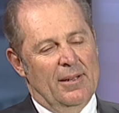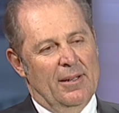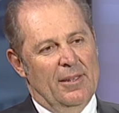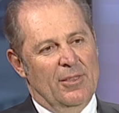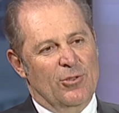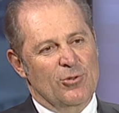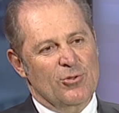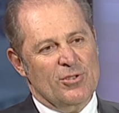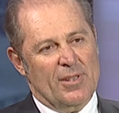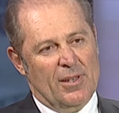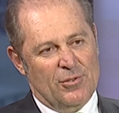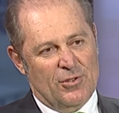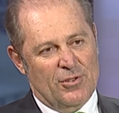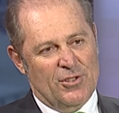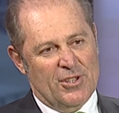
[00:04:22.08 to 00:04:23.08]
in
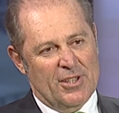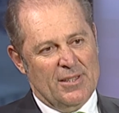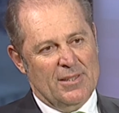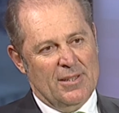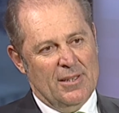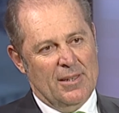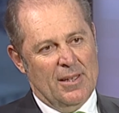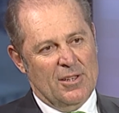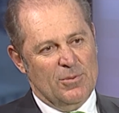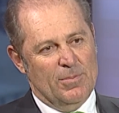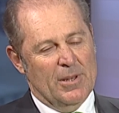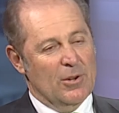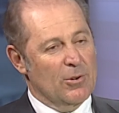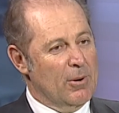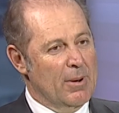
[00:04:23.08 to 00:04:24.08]
2016 has
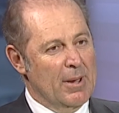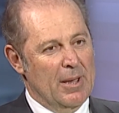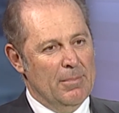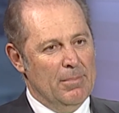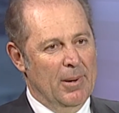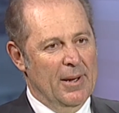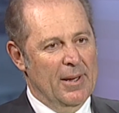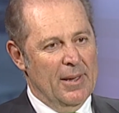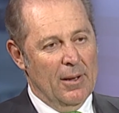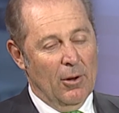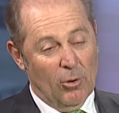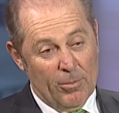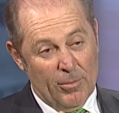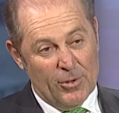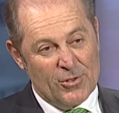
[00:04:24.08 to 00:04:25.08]
been growing by
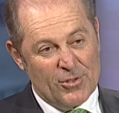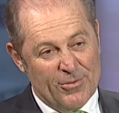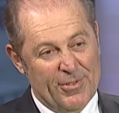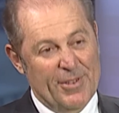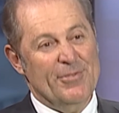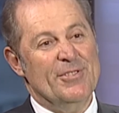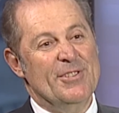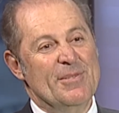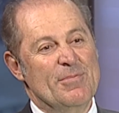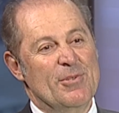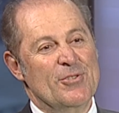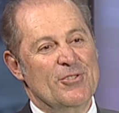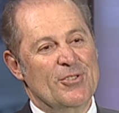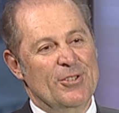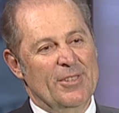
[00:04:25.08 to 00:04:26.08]
almost
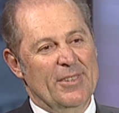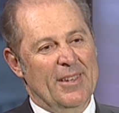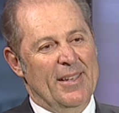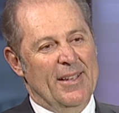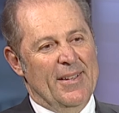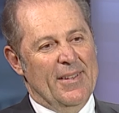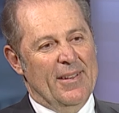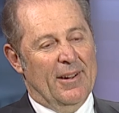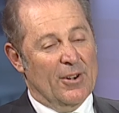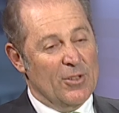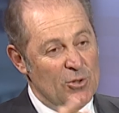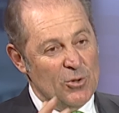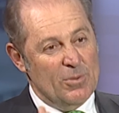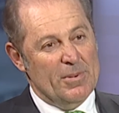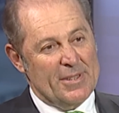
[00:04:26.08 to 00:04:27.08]
15%. Our
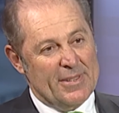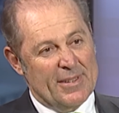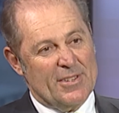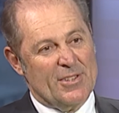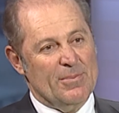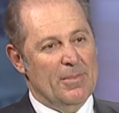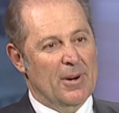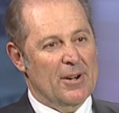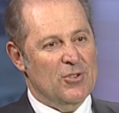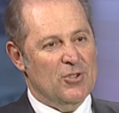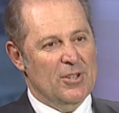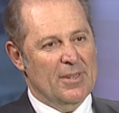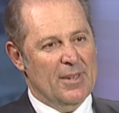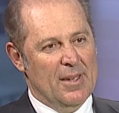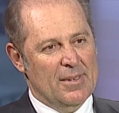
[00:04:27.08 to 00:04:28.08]
new business
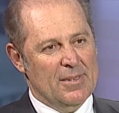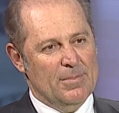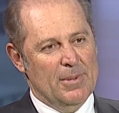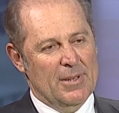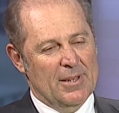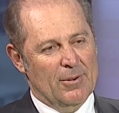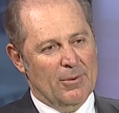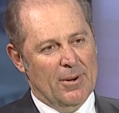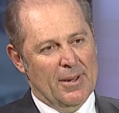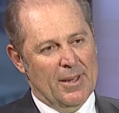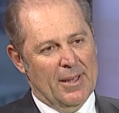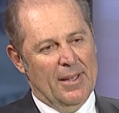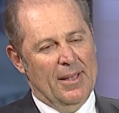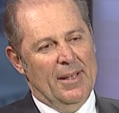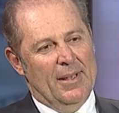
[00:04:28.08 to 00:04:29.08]
margin has been
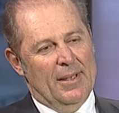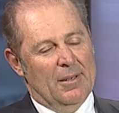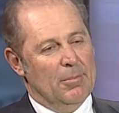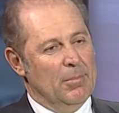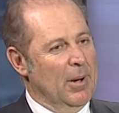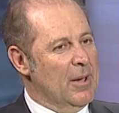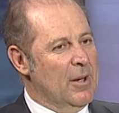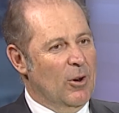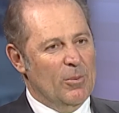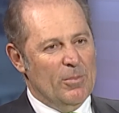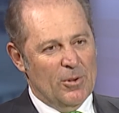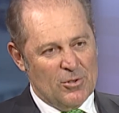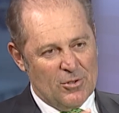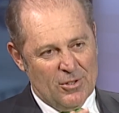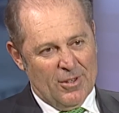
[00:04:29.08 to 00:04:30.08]
growing by
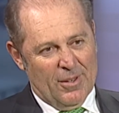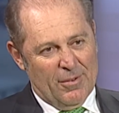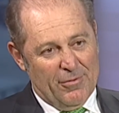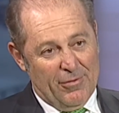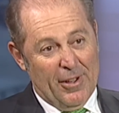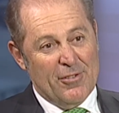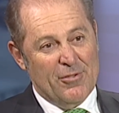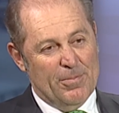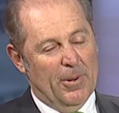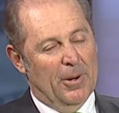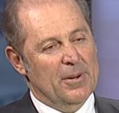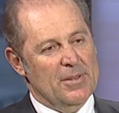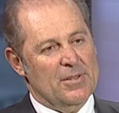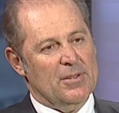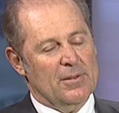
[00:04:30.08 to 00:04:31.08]
almost 5
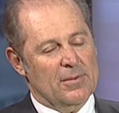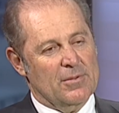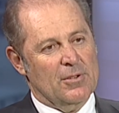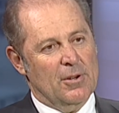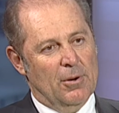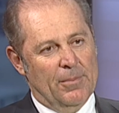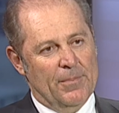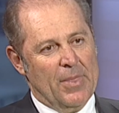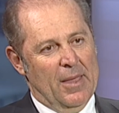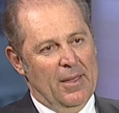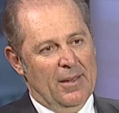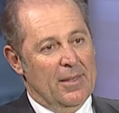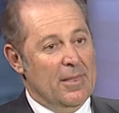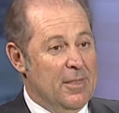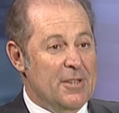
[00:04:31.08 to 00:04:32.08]
points. So
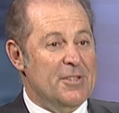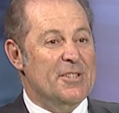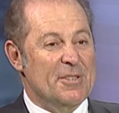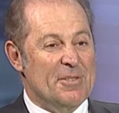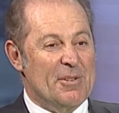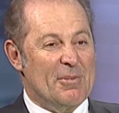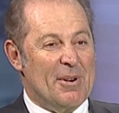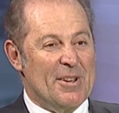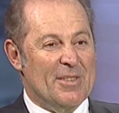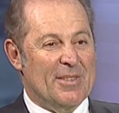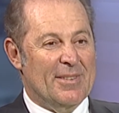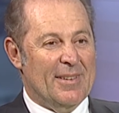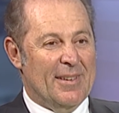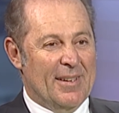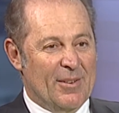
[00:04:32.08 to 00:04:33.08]
this is the
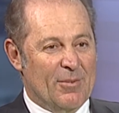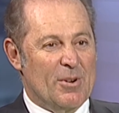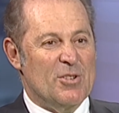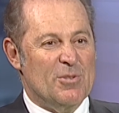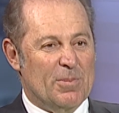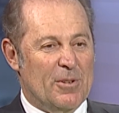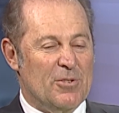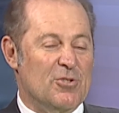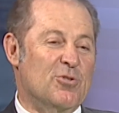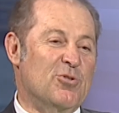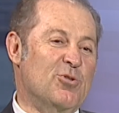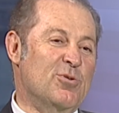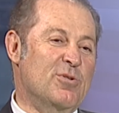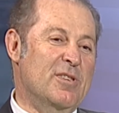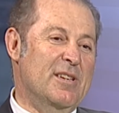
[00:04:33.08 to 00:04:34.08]
right response
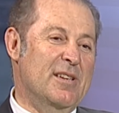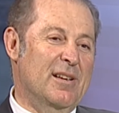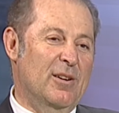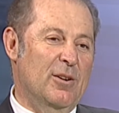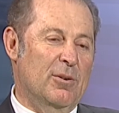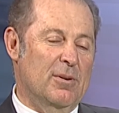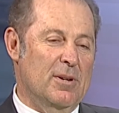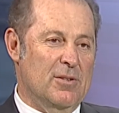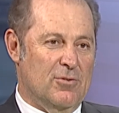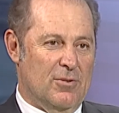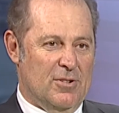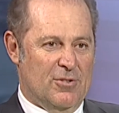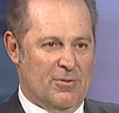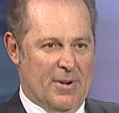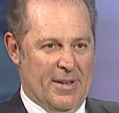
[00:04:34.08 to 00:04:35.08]
to the low
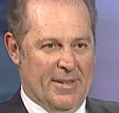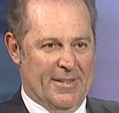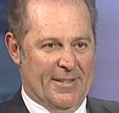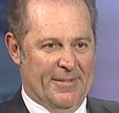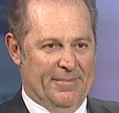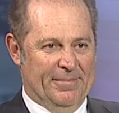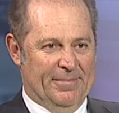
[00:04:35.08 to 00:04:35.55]
interest rates.